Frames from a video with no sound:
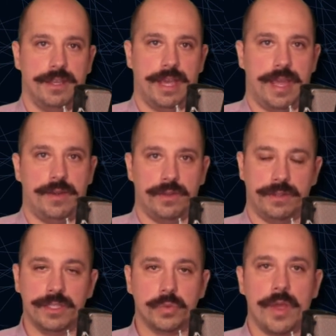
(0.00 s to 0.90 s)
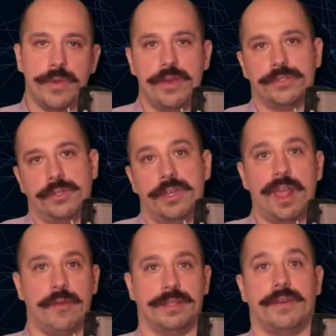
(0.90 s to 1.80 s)
And this way, we also
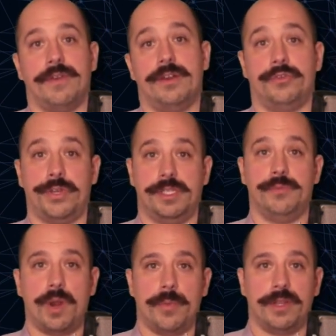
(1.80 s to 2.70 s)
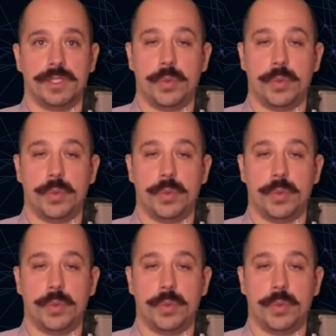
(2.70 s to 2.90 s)
inherit a very interesting properties.